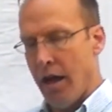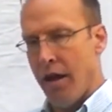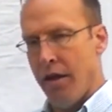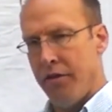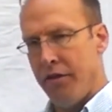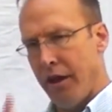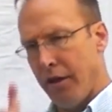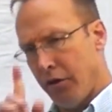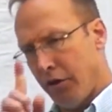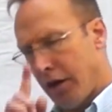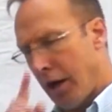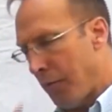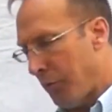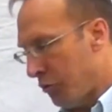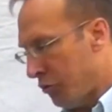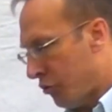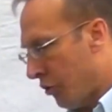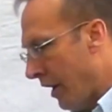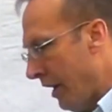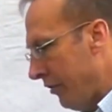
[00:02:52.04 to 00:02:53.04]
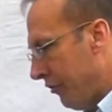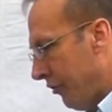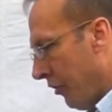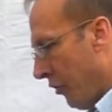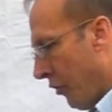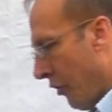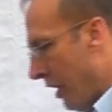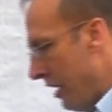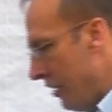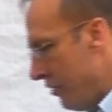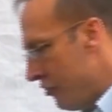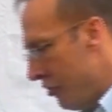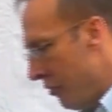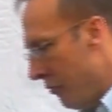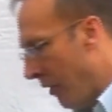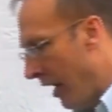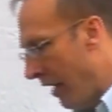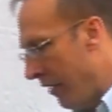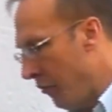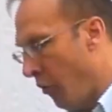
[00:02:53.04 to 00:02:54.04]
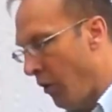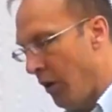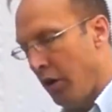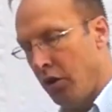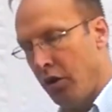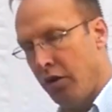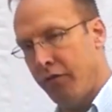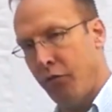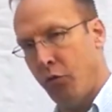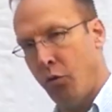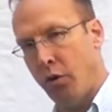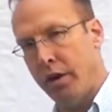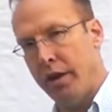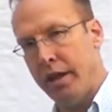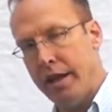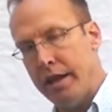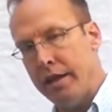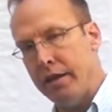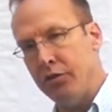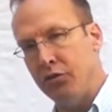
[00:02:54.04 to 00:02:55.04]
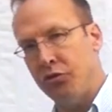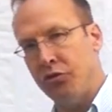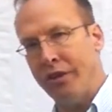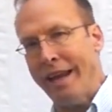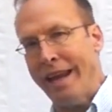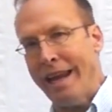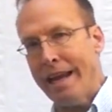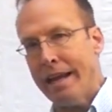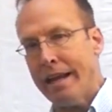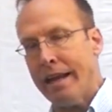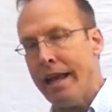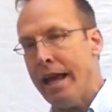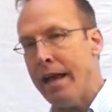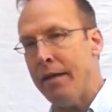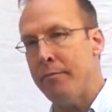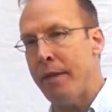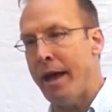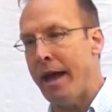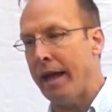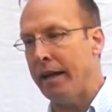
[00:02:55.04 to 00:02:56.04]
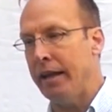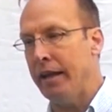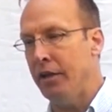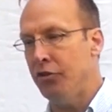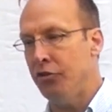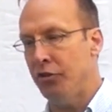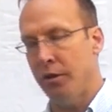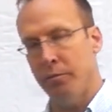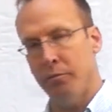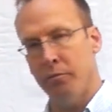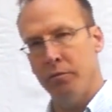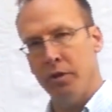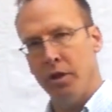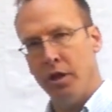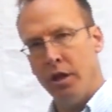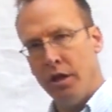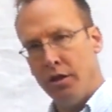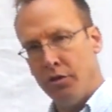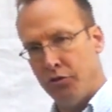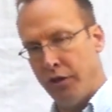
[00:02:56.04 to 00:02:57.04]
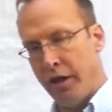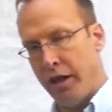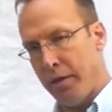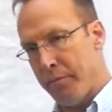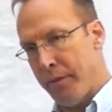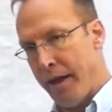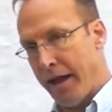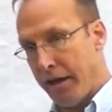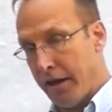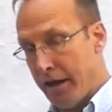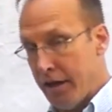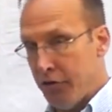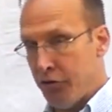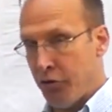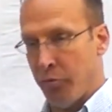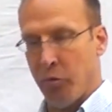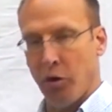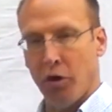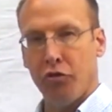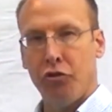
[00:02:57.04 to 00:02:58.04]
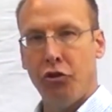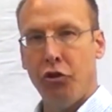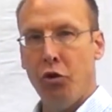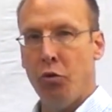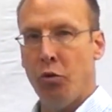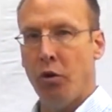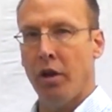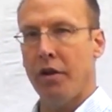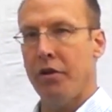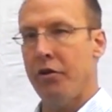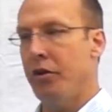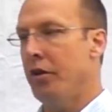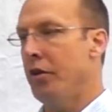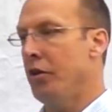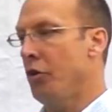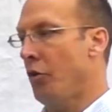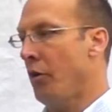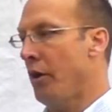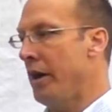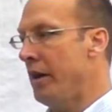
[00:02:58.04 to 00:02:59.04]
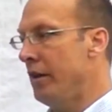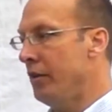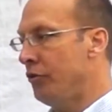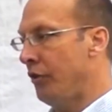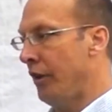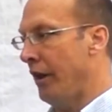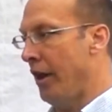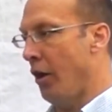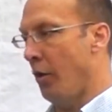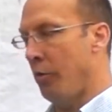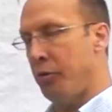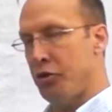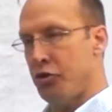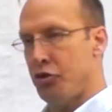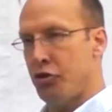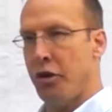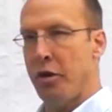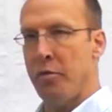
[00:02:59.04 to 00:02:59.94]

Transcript: The other couple trace ingredients you might want to look for is zinc and magnesium. Zinc and magnesium are 2 really good ingredients that help your tree